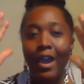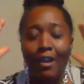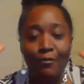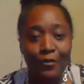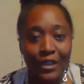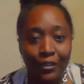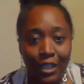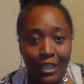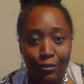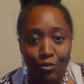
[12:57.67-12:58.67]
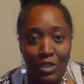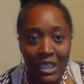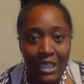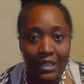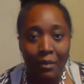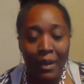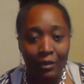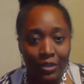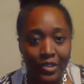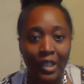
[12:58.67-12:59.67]
Everything you need
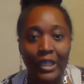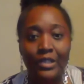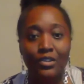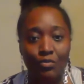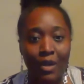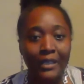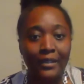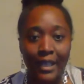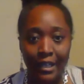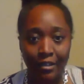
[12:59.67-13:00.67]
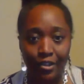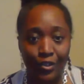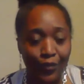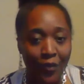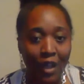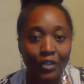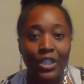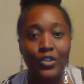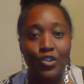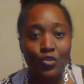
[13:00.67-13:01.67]
about this cleanse is right there. Just follow
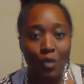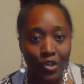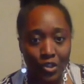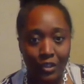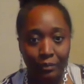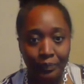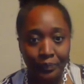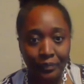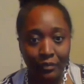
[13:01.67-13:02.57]
the instruction.